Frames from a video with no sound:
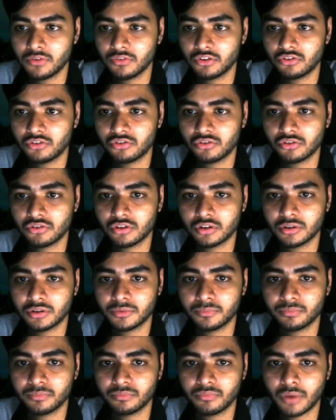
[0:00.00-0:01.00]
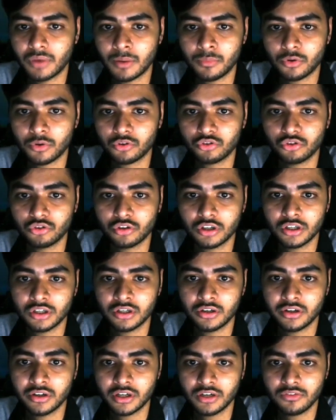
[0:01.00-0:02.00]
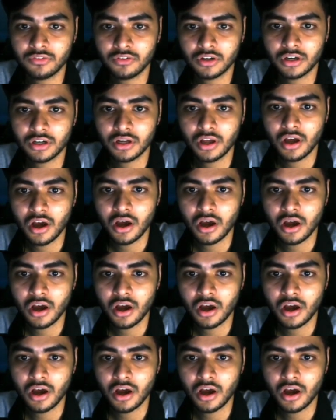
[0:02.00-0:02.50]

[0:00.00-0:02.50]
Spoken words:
which I'm not sure in real world